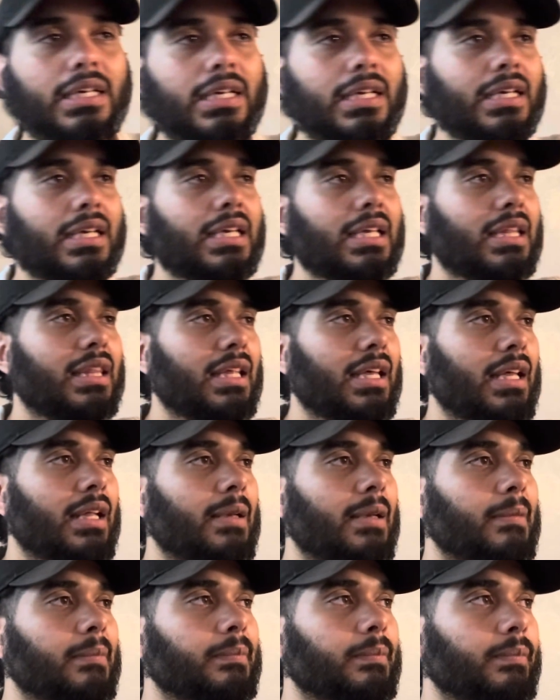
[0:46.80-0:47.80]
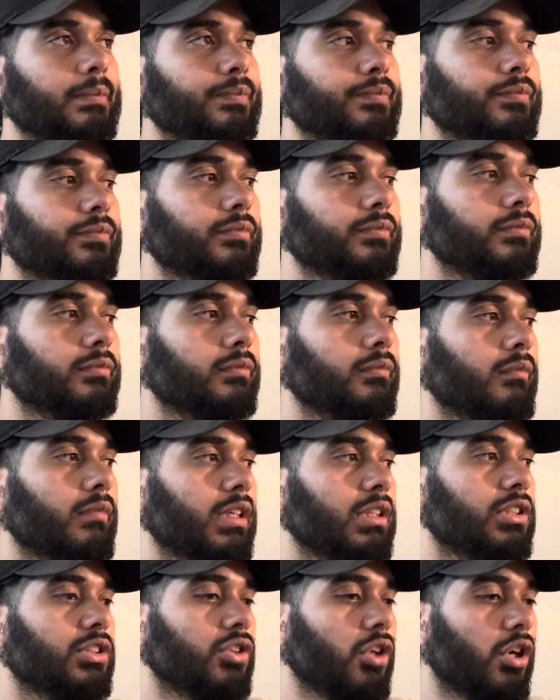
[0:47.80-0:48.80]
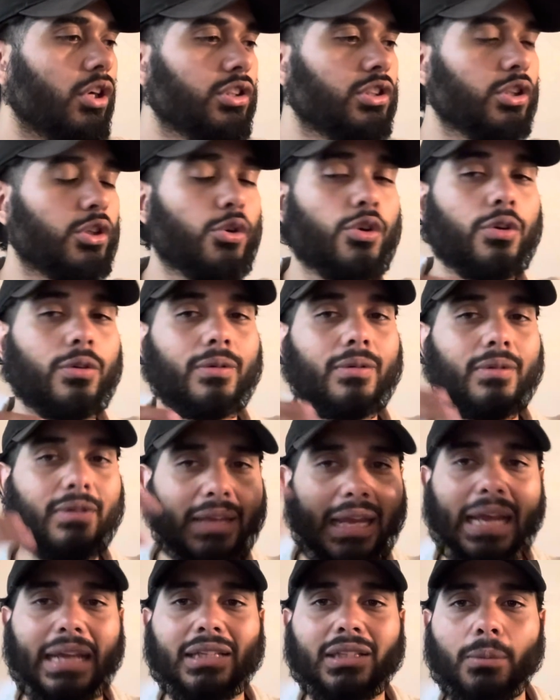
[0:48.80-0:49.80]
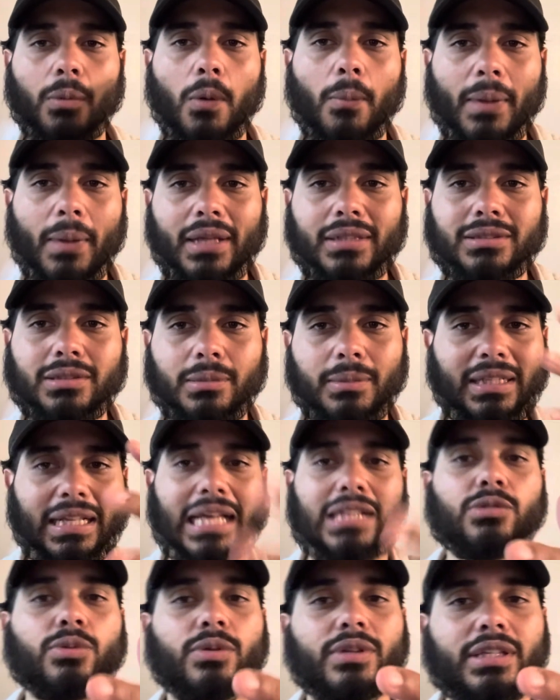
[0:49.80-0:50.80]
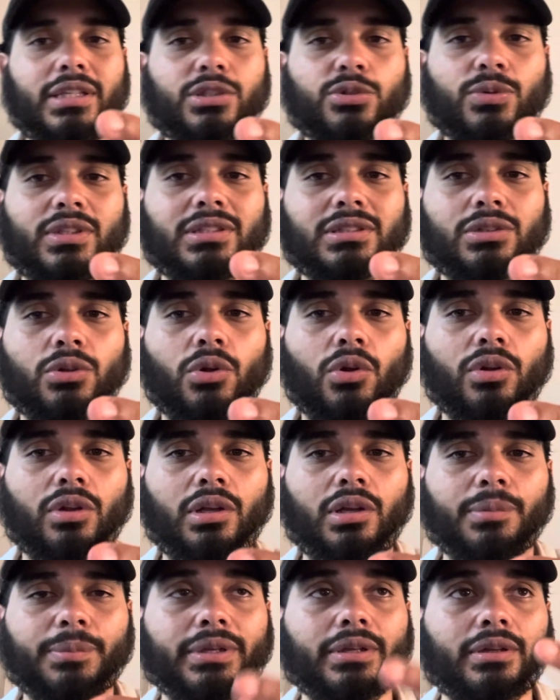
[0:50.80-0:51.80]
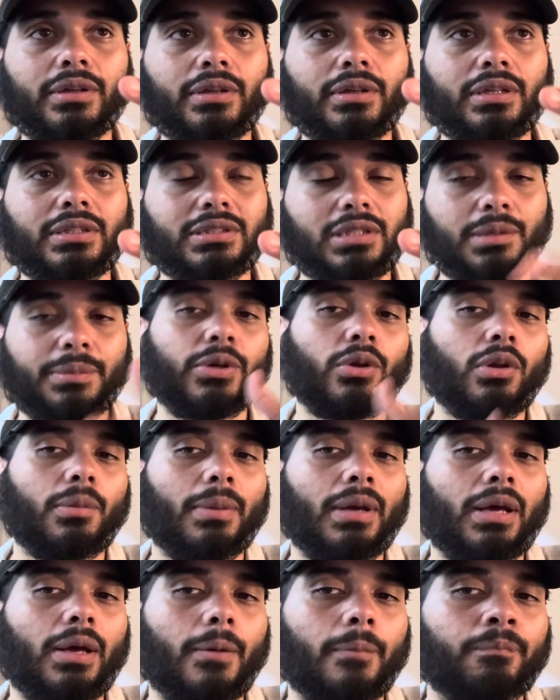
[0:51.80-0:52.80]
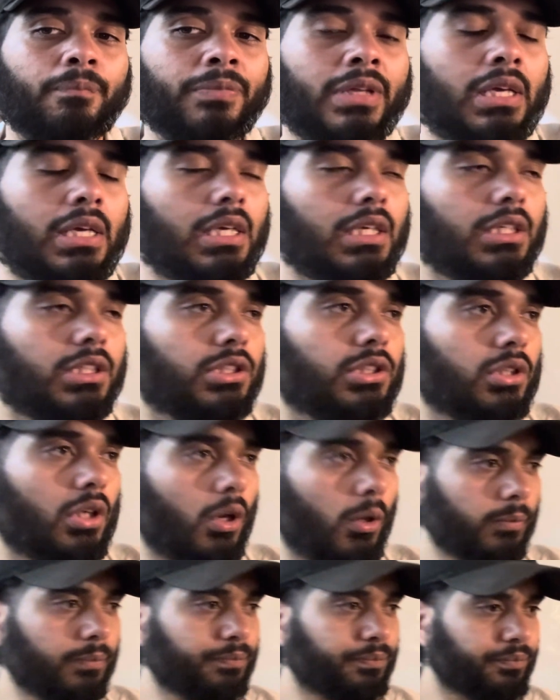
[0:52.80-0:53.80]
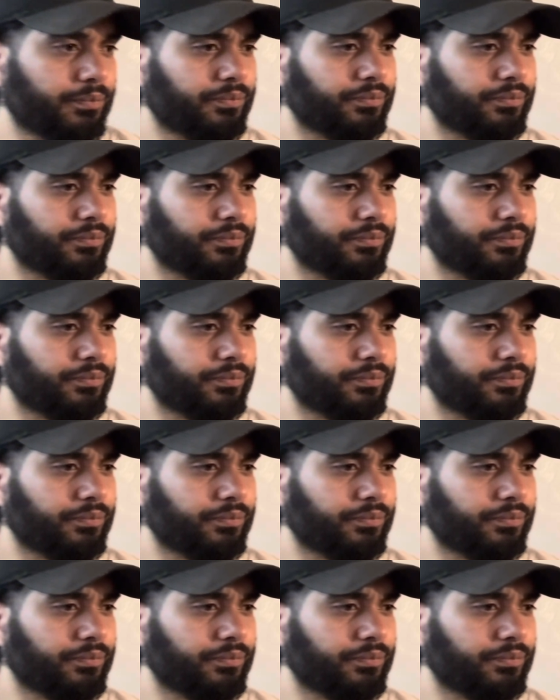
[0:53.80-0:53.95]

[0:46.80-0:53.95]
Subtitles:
can then start to gain the momentum. And that's what this one is going to be all about. So